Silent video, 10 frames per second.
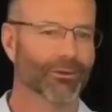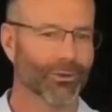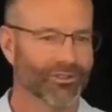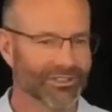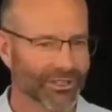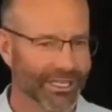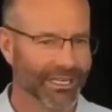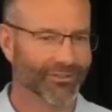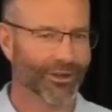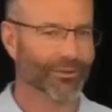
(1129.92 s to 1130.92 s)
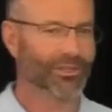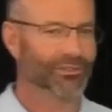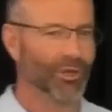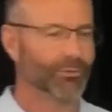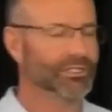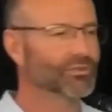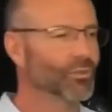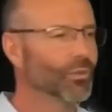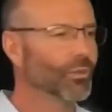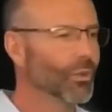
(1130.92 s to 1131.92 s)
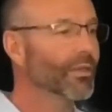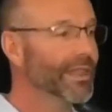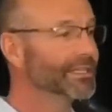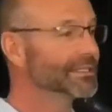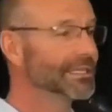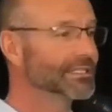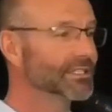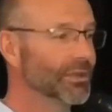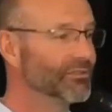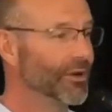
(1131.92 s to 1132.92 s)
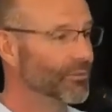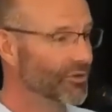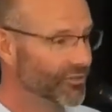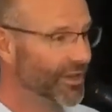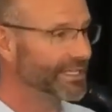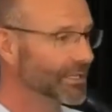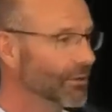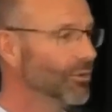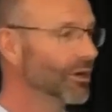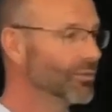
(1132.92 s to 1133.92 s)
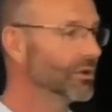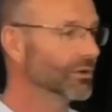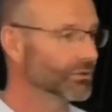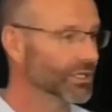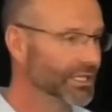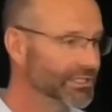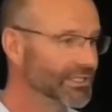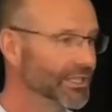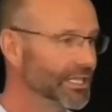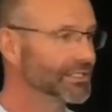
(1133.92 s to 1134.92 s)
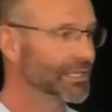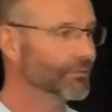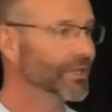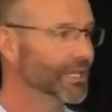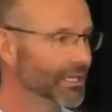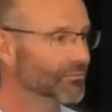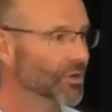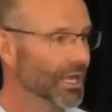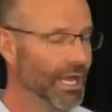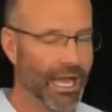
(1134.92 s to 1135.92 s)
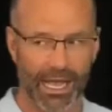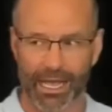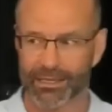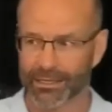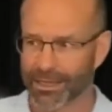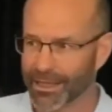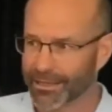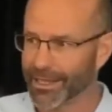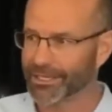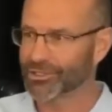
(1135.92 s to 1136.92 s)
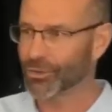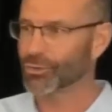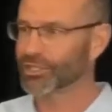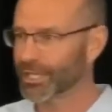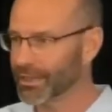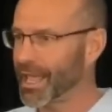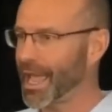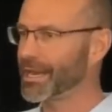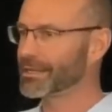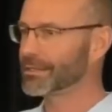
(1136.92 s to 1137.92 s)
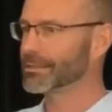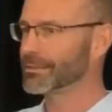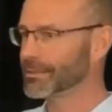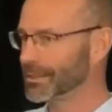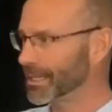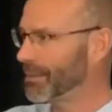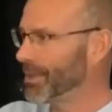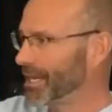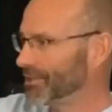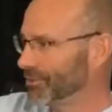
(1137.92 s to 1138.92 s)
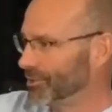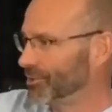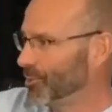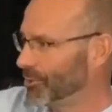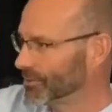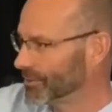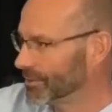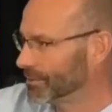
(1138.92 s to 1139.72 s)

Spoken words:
all of us identify with those moments. What that says to me, if I'm reflecting on my world, is that there's something in my heart that is causing that to come out as a response.